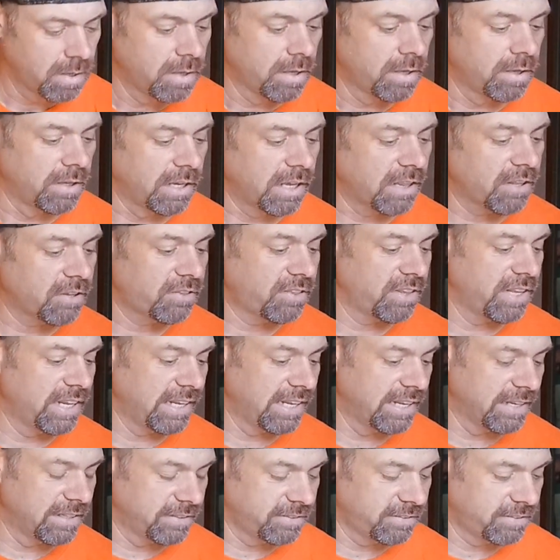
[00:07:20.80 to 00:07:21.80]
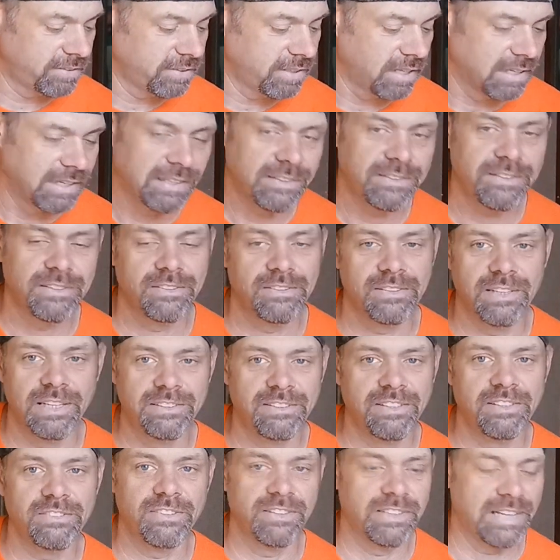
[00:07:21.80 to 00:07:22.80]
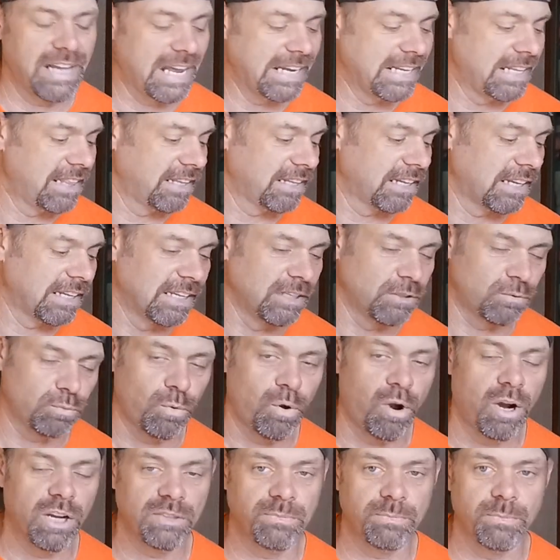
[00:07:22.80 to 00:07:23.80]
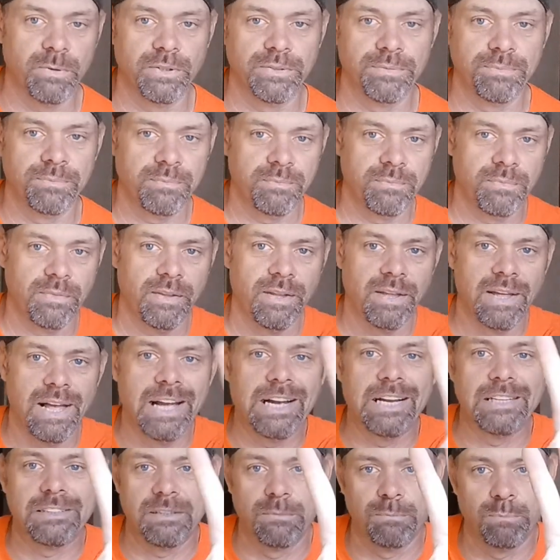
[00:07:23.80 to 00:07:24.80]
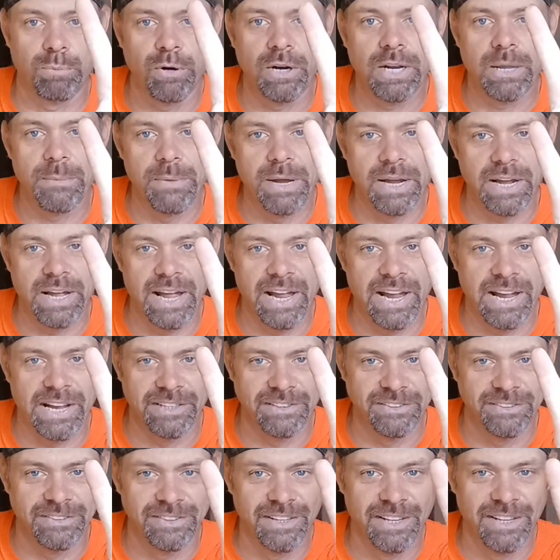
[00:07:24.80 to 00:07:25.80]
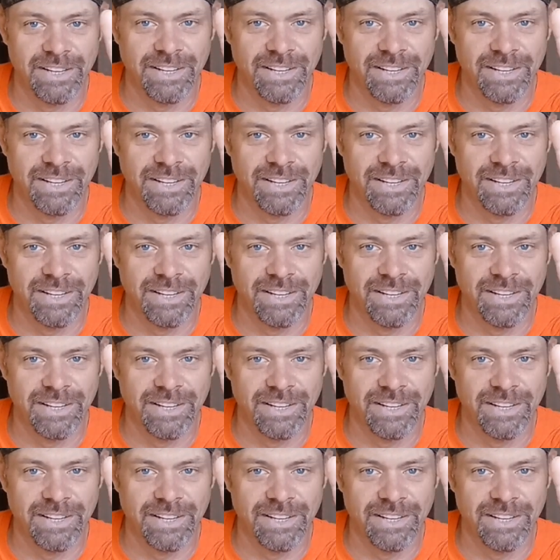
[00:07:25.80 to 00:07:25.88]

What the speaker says: The other thing is, and this isn't anything against Washburn. I got some pretty big hands.